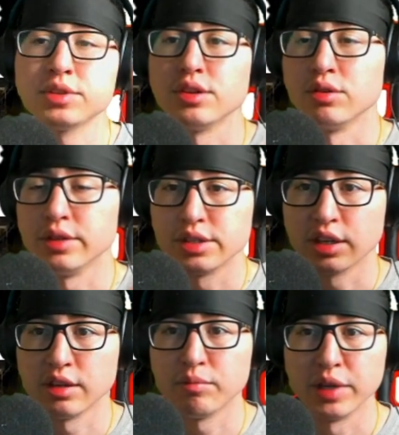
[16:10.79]
so this is
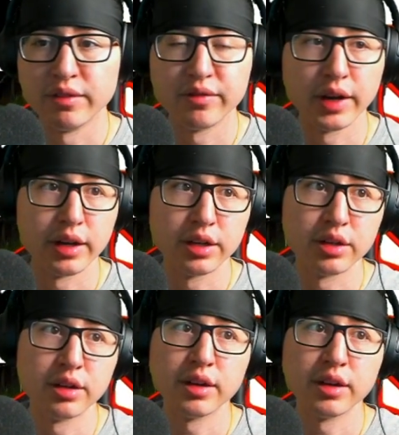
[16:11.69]
gonna be very good